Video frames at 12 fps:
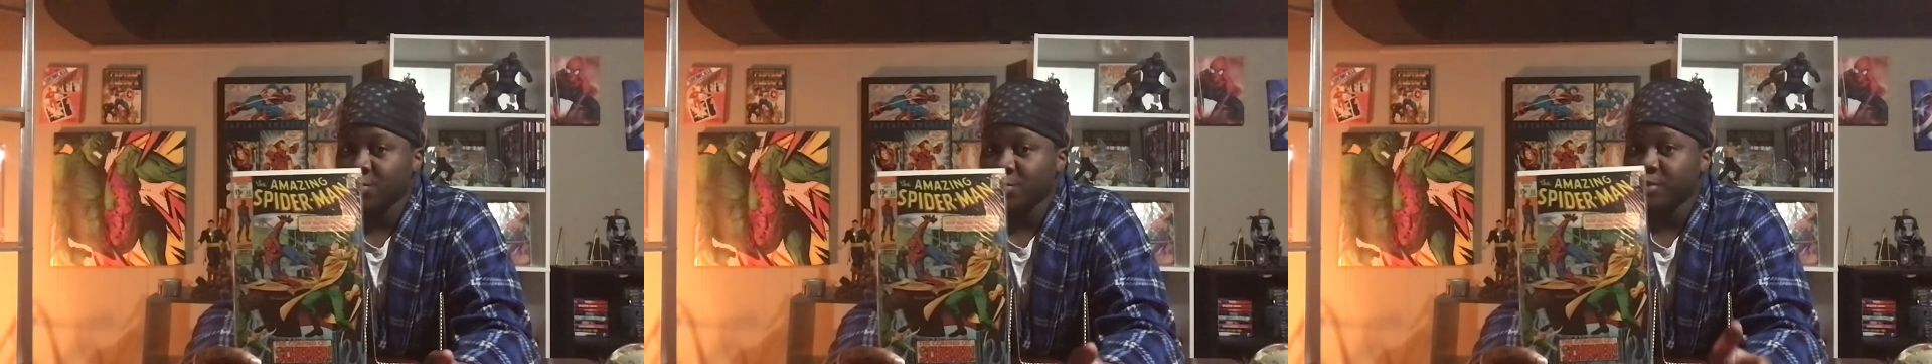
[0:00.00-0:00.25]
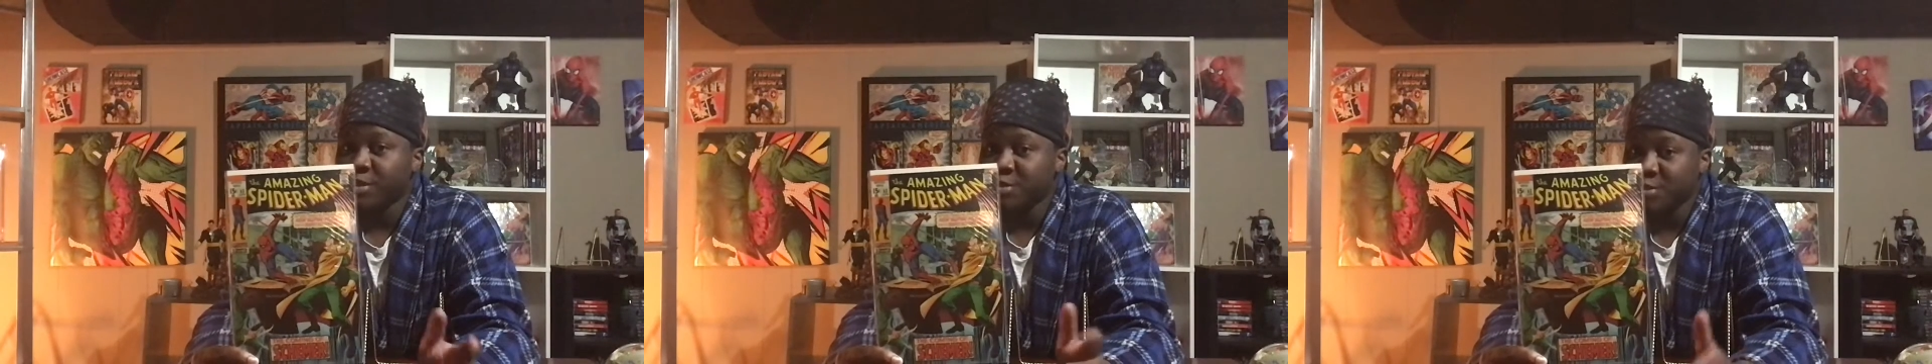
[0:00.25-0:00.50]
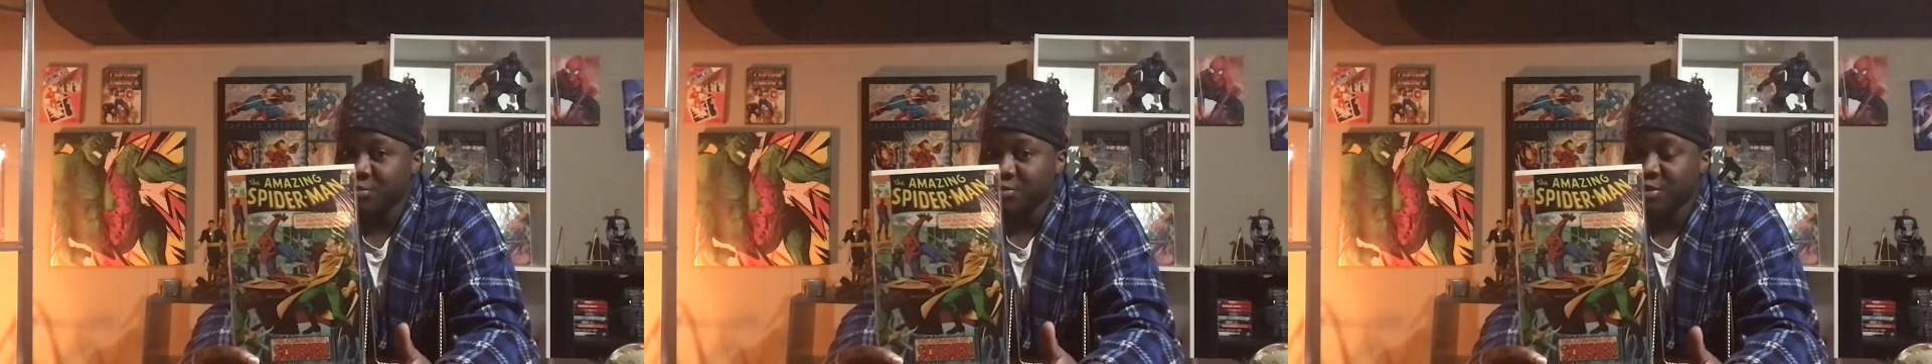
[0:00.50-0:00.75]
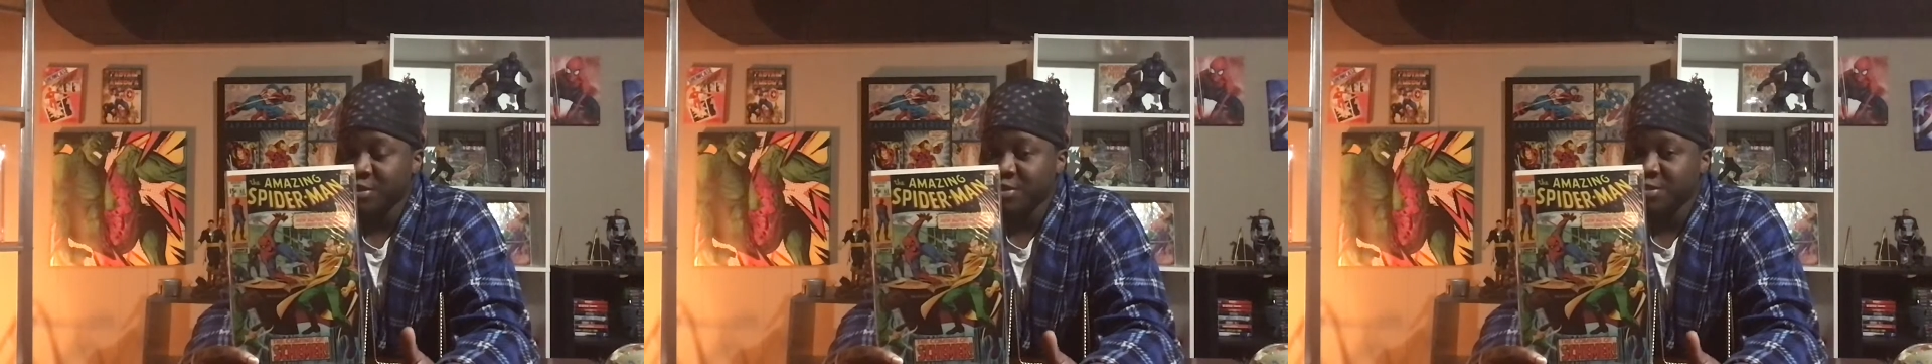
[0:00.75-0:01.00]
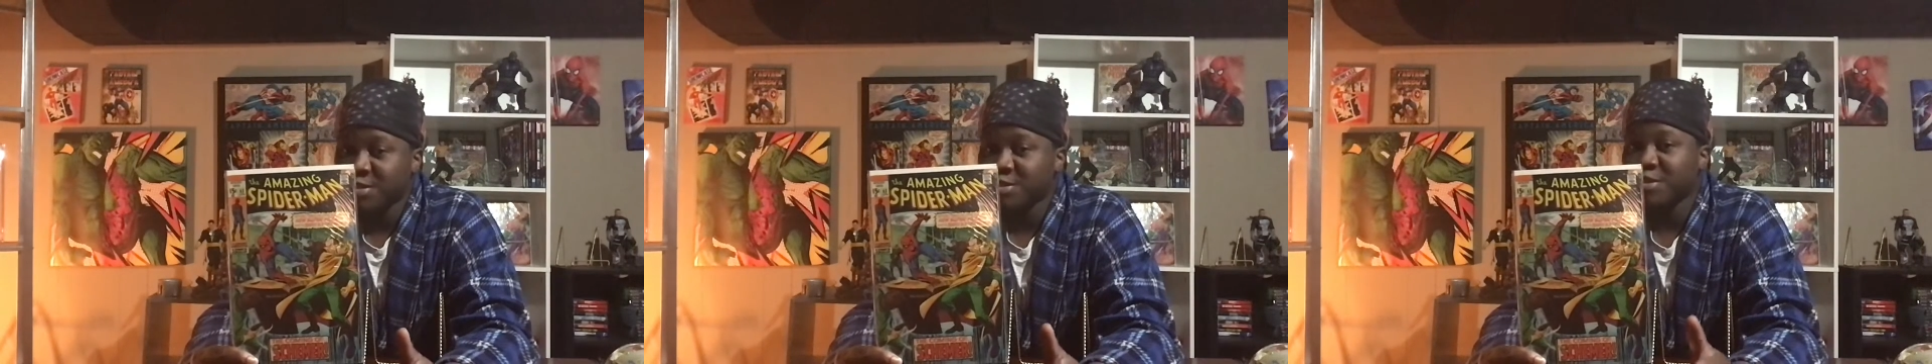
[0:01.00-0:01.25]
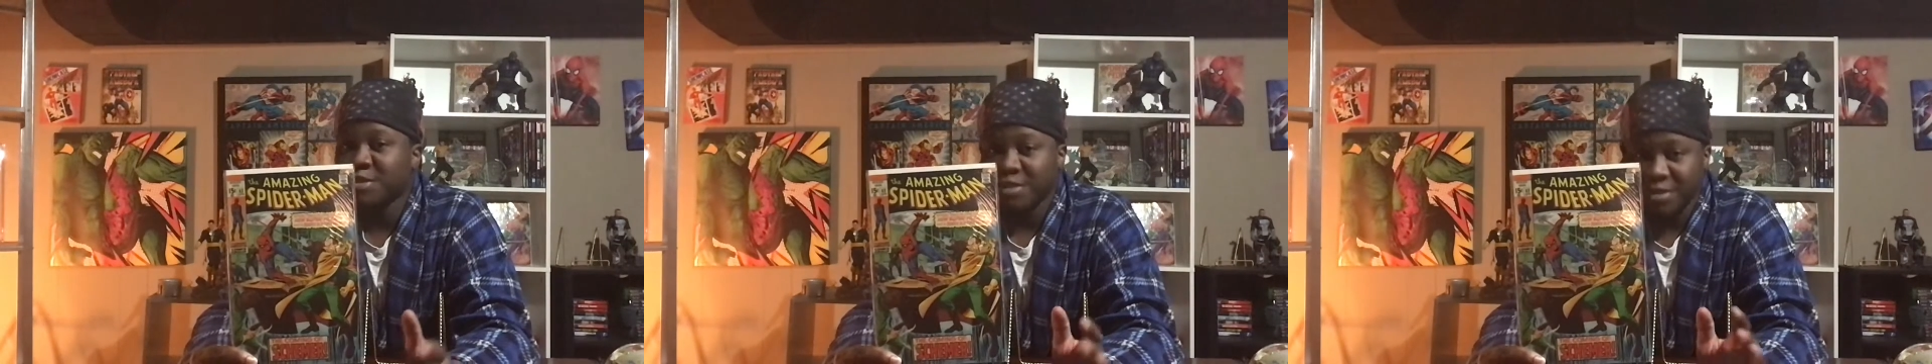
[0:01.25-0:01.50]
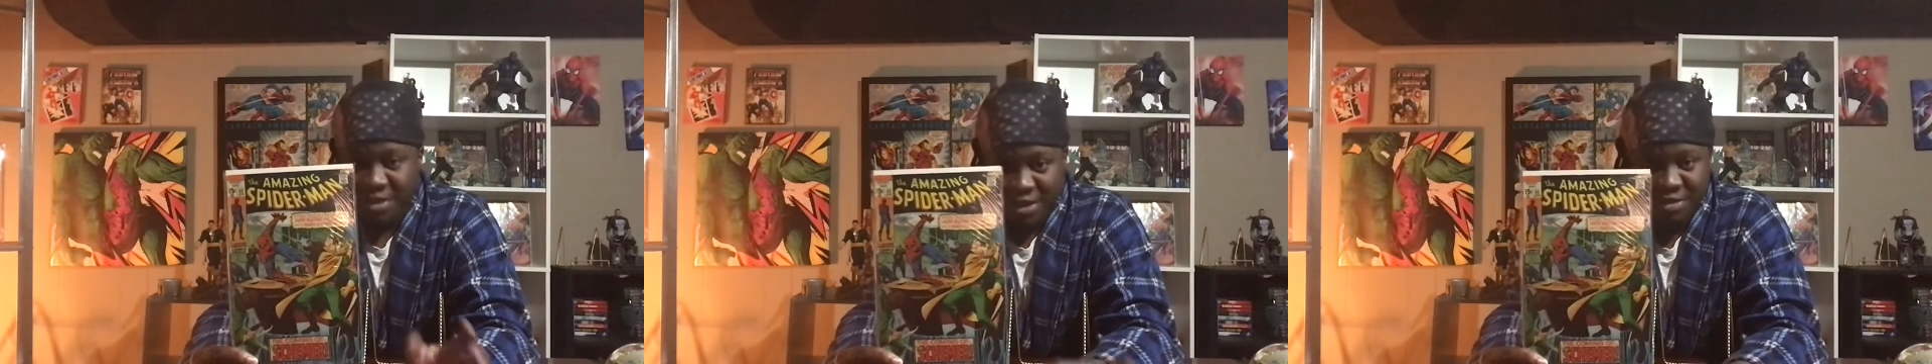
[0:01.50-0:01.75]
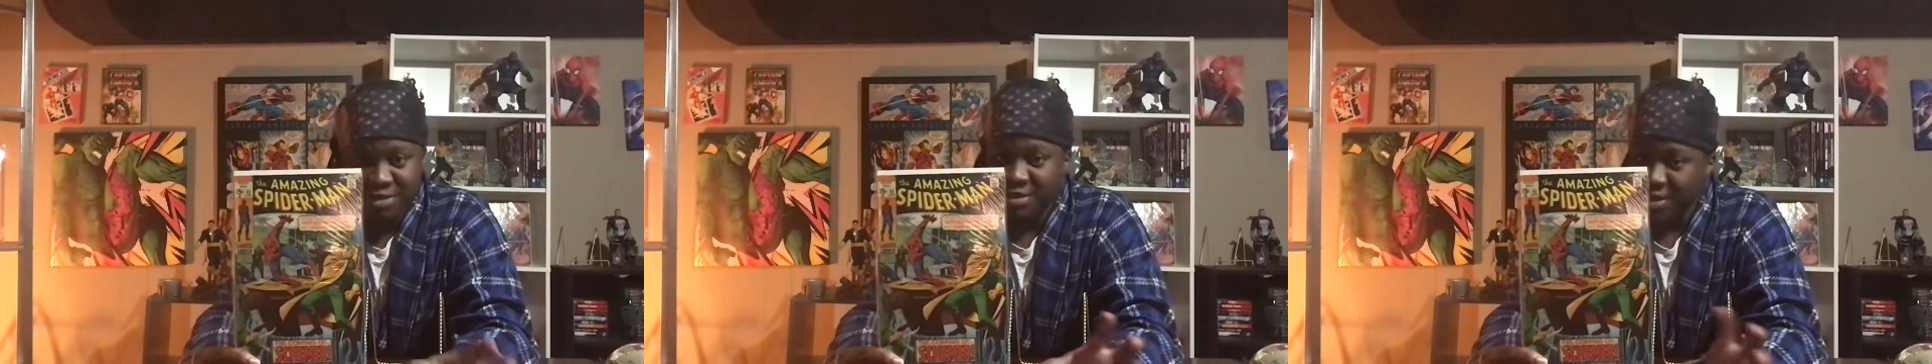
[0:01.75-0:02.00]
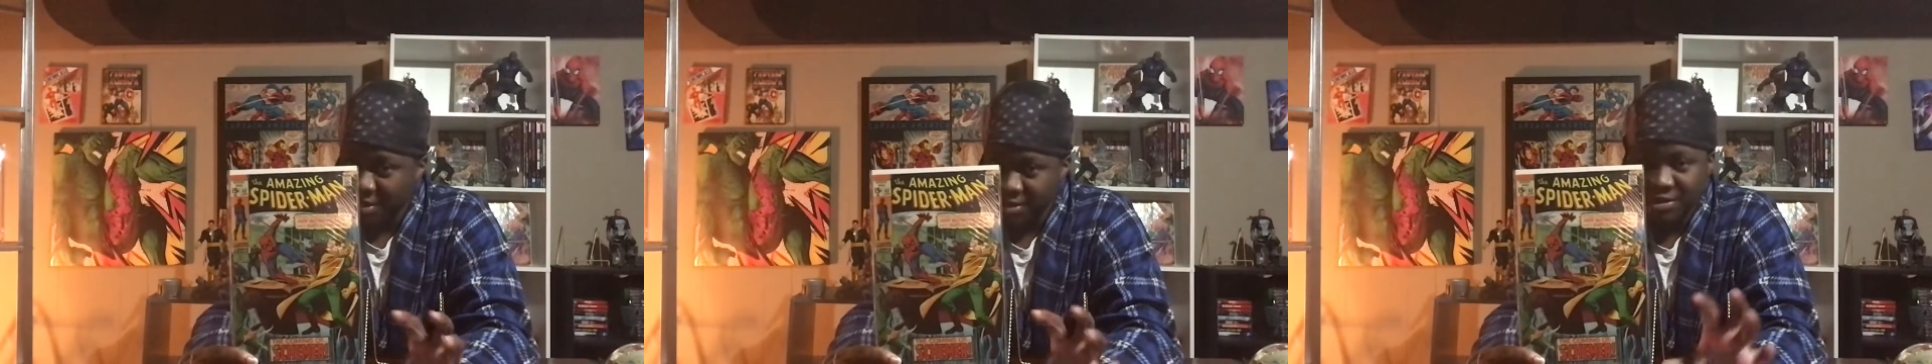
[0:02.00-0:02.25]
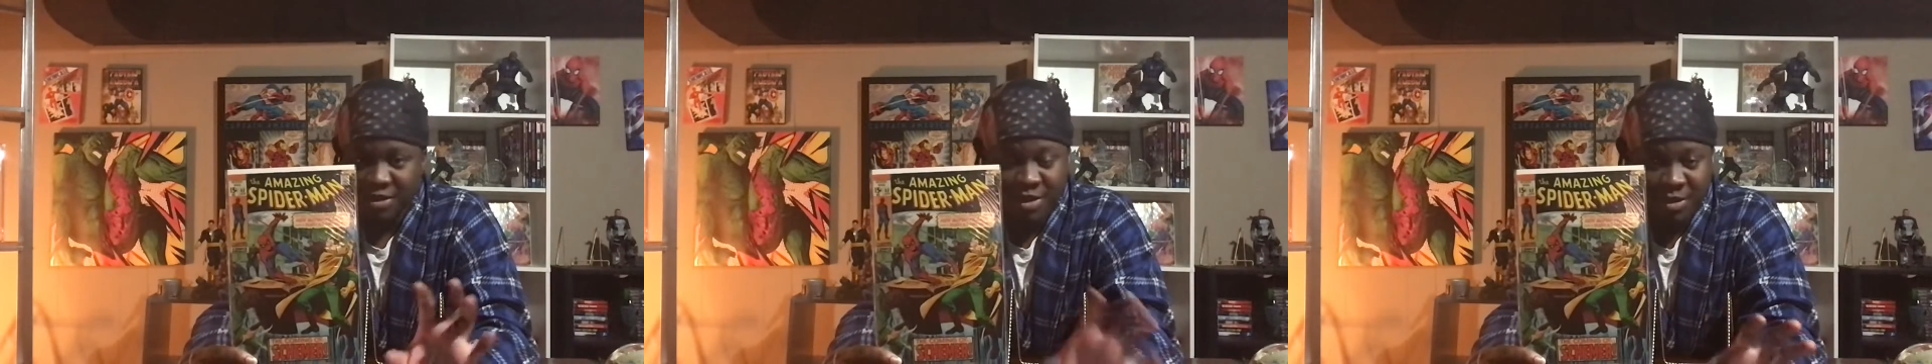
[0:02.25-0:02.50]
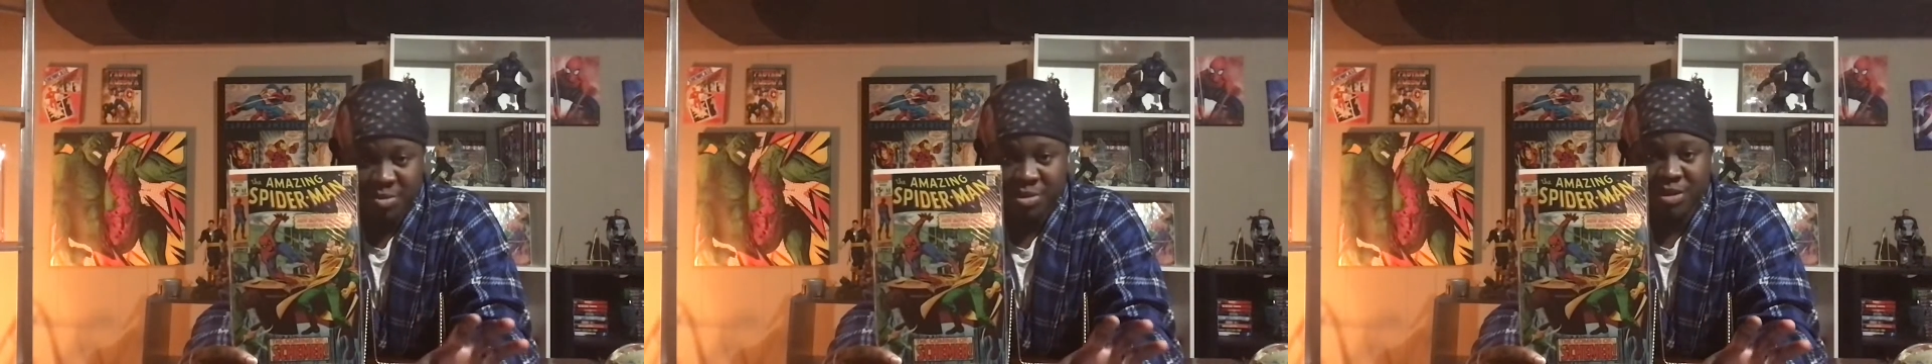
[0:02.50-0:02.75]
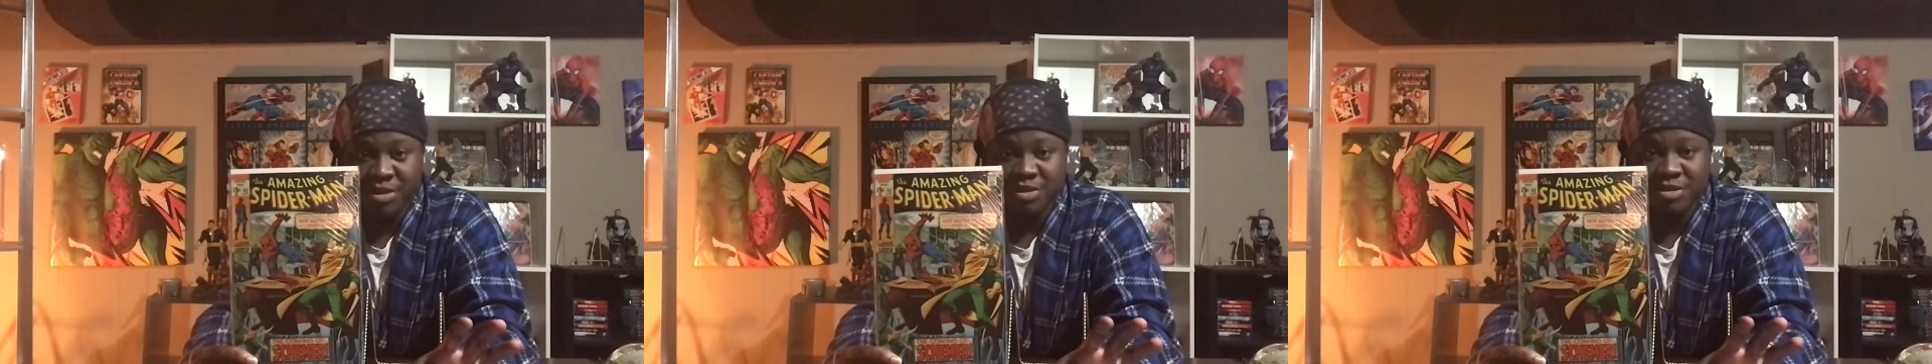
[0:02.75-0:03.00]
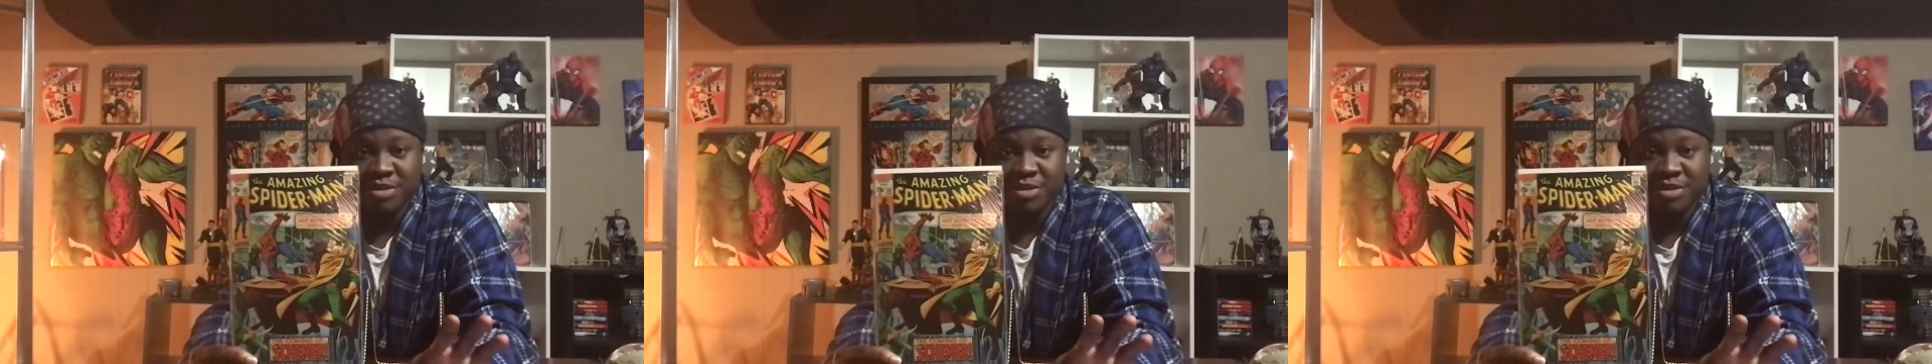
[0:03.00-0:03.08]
Wilson Fisk, that's Kingpin.